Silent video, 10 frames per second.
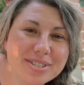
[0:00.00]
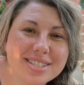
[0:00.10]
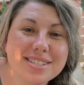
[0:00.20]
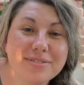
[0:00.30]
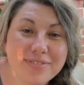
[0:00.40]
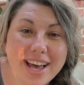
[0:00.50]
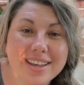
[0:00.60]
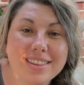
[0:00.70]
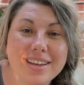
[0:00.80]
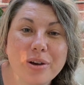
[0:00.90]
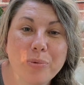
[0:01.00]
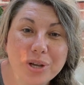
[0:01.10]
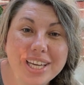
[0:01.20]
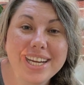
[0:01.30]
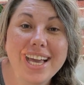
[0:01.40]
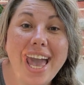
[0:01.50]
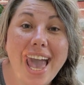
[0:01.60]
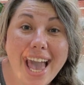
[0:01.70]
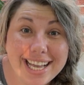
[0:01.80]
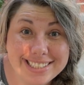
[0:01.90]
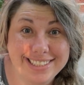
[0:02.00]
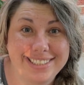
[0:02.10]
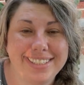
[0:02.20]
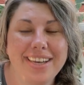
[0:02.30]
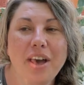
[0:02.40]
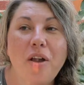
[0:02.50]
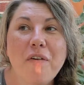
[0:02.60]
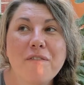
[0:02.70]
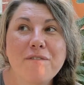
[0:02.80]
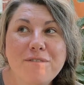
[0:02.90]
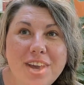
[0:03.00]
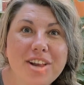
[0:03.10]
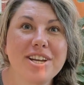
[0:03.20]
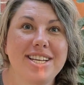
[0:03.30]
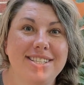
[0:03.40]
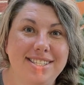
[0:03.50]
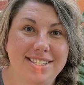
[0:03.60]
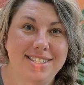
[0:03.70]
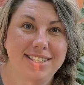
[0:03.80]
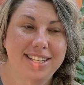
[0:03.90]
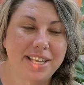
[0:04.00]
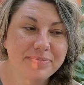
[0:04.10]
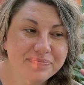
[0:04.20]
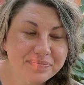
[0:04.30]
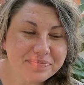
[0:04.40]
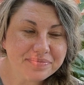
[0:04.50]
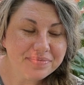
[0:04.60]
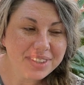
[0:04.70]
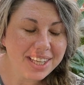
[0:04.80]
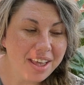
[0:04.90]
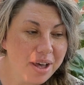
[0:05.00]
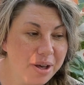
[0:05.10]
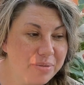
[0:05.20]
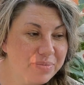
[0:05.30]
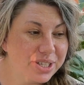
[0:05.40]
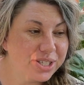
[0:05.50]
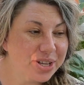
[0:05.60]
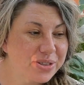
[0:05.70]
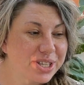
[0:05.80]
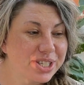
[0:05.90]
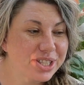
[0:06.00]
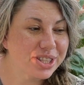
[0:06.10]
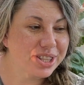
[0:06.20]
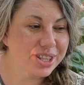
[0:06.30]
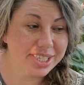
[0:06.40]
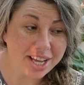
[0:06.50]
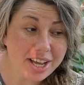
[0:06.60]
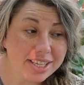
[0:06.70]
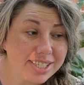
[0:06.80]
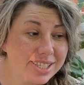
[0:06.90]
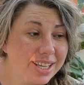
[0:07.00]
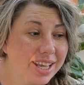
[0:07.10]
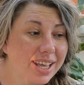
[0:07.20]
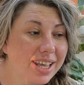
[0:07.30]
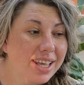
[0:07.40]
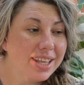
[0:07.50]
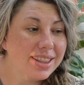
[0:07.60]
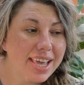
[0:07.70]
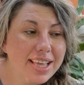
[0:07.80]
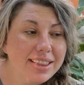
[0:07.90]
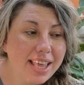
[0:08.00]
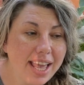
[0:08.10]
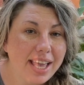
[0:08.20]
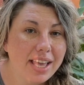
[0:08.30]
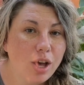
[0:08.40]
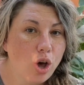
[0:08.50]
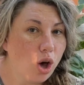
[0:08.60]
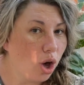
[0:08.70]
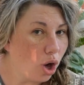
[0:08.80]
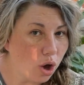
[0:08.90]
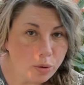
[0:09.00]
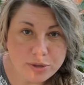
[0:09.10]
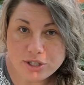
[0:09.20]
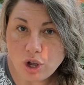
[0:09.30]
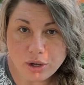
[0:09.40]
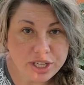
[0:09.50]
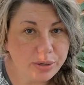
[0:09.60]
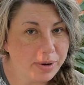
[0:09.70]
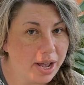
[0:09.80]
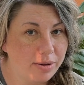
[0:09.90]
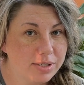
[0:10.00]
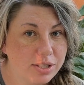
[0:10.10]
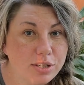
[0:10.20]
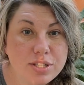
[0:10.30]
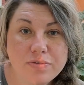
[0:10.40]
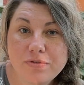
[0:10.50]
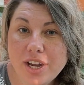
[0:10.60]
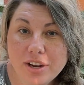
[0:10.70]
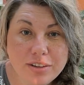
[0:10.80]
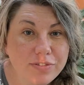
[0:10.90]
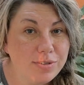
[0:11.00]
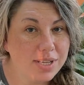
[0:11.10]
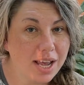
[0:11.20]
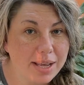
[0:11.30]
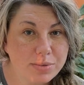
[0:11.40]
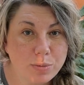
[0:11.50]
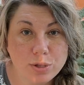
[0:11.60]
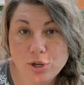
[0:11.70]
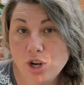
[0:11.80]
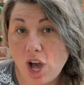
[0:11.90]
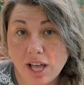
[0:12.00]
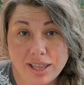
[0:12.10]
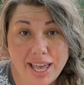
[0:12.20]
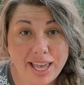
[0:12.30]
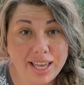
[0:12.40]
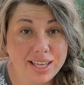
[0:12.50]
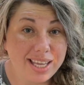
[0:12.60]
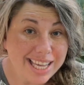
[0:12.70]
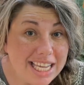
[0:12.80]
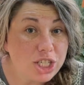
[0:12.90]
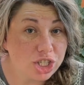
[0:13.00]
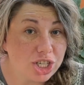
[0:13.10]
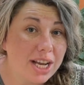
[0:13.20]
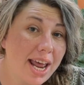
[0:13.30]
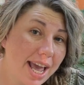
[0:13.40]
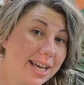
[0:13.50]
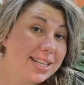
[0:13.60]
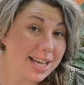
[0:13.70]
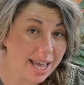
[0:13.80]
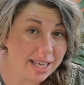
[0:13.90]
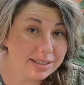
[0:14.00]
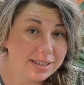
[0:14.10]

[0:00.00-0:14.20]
is the fact that we're getting eggs very consistently. So the ducks, they lay almost all year round. There's very few times where they're not laying each an egg a day.